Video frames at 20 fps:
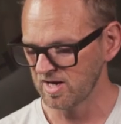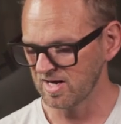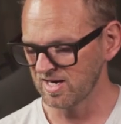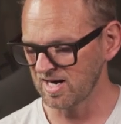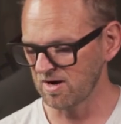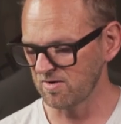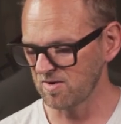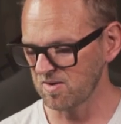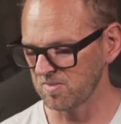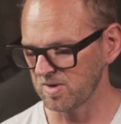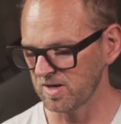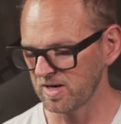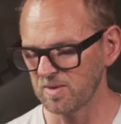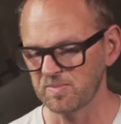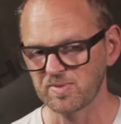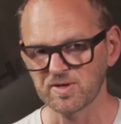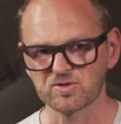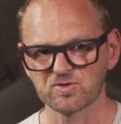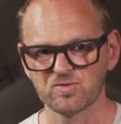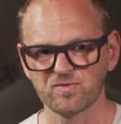And now I'm a little
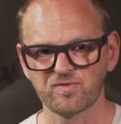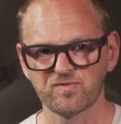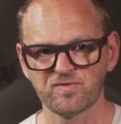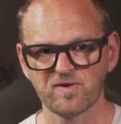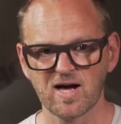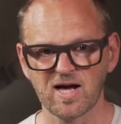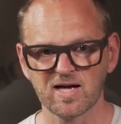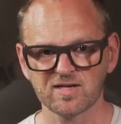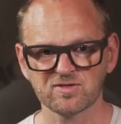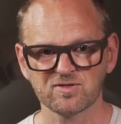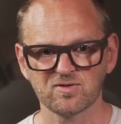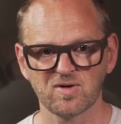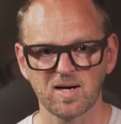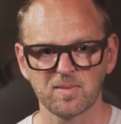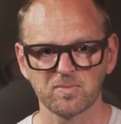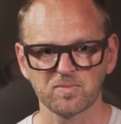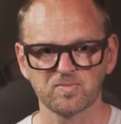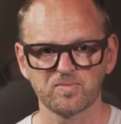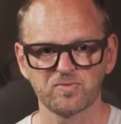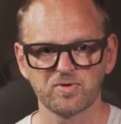bit too far, so
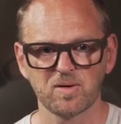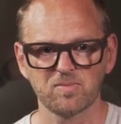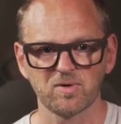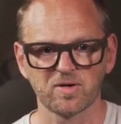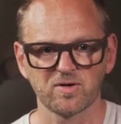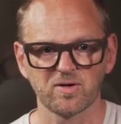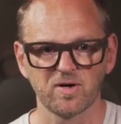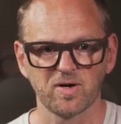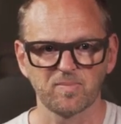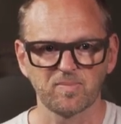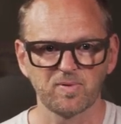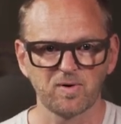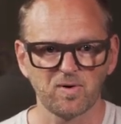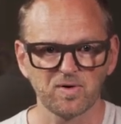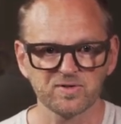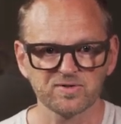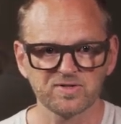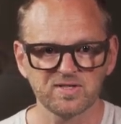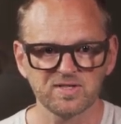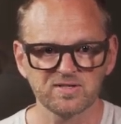I'm probably gonna
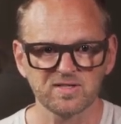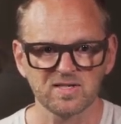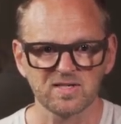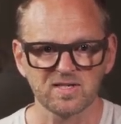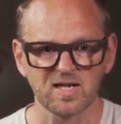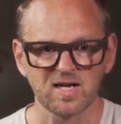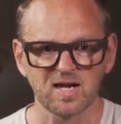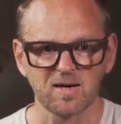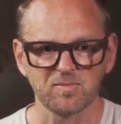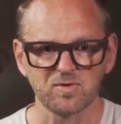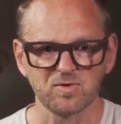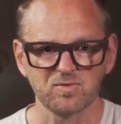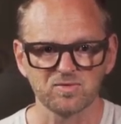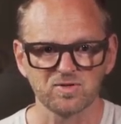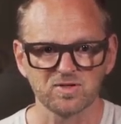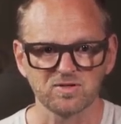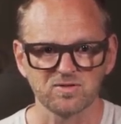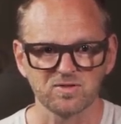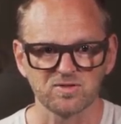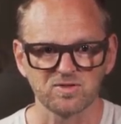pause this and then I'm
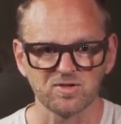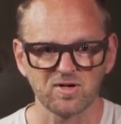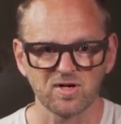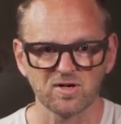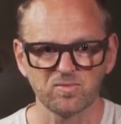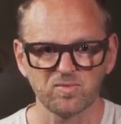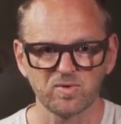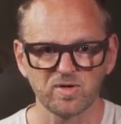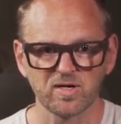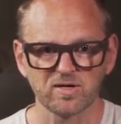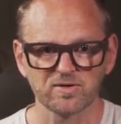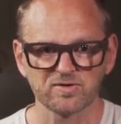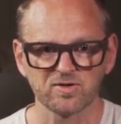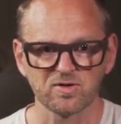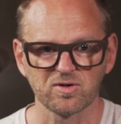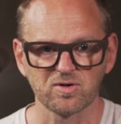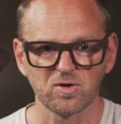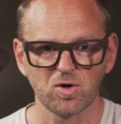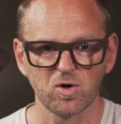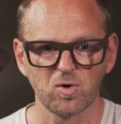using the jog wheel to
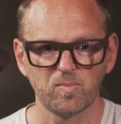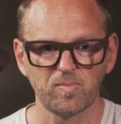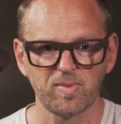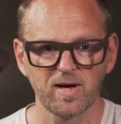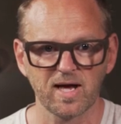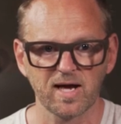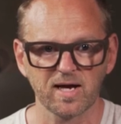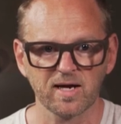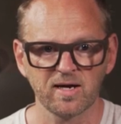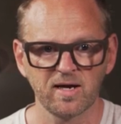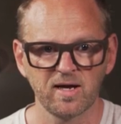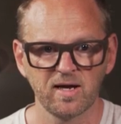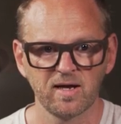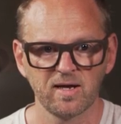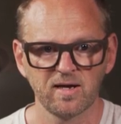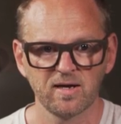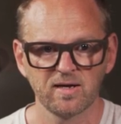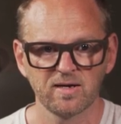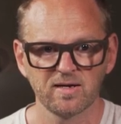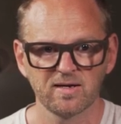go back
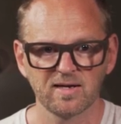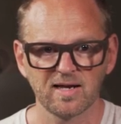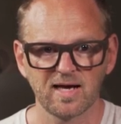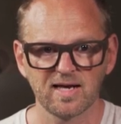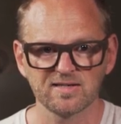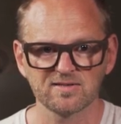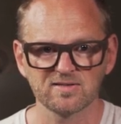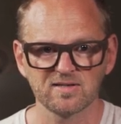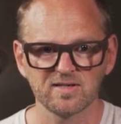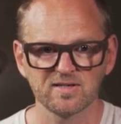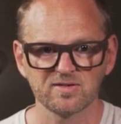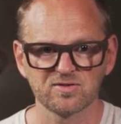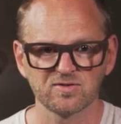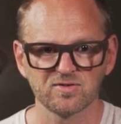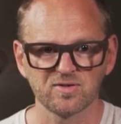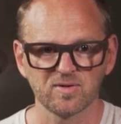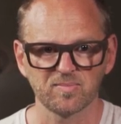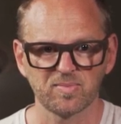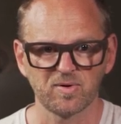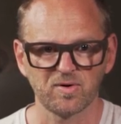nicely to
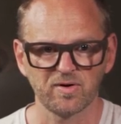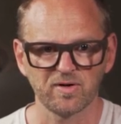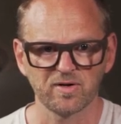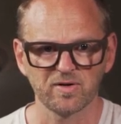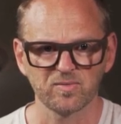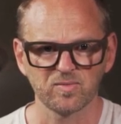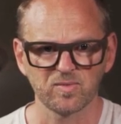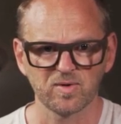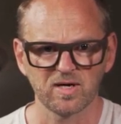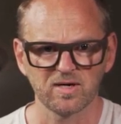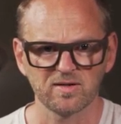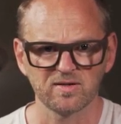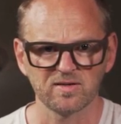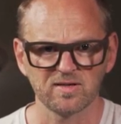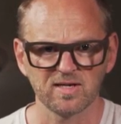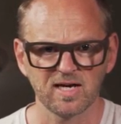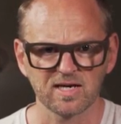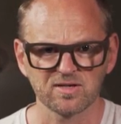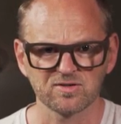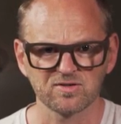the point where
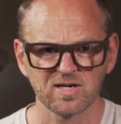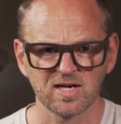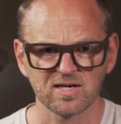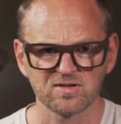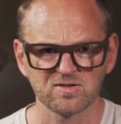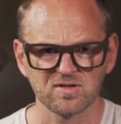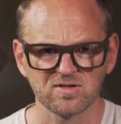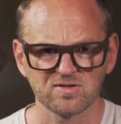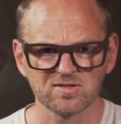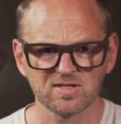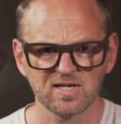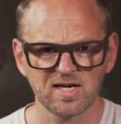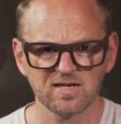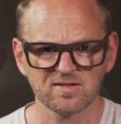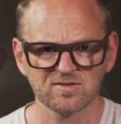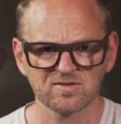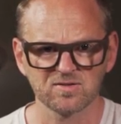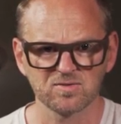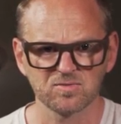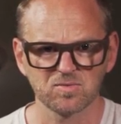the action actually
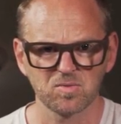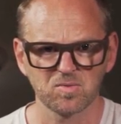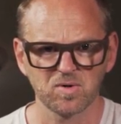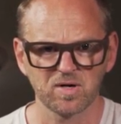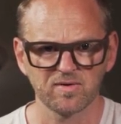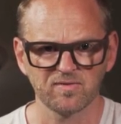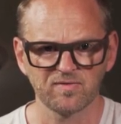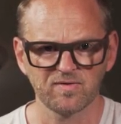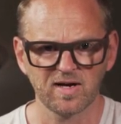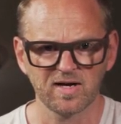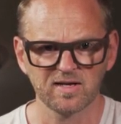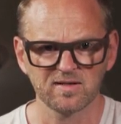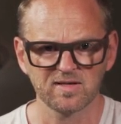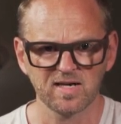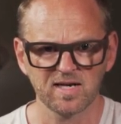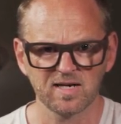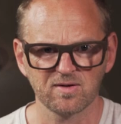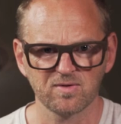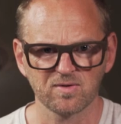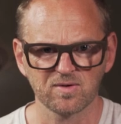starts. So we wanna find
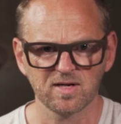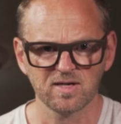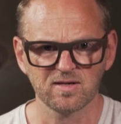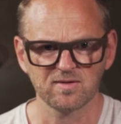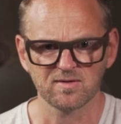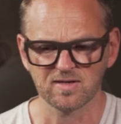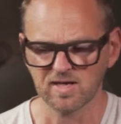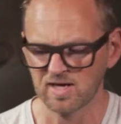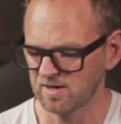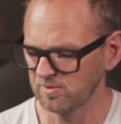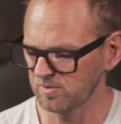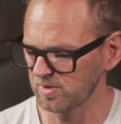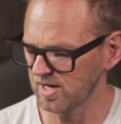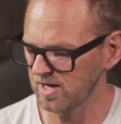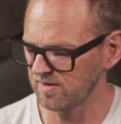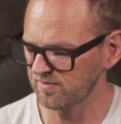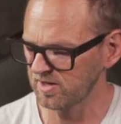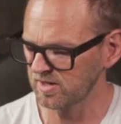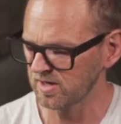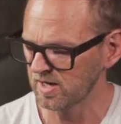that, okay, there we
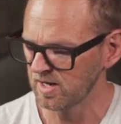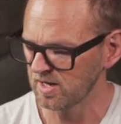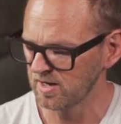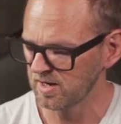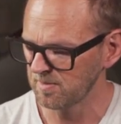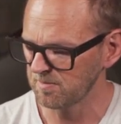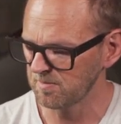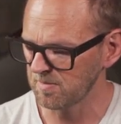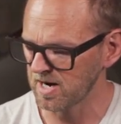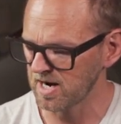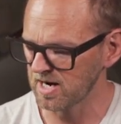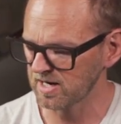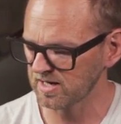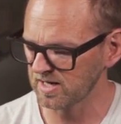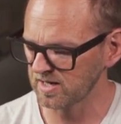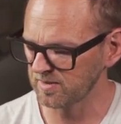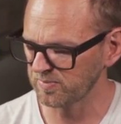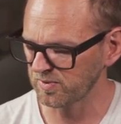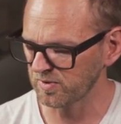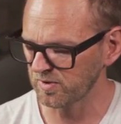have it mark
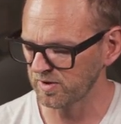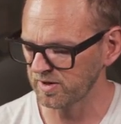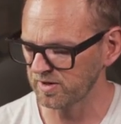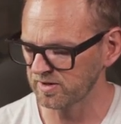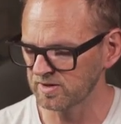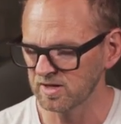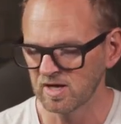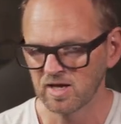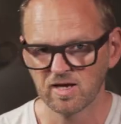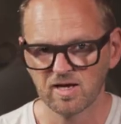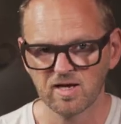in point.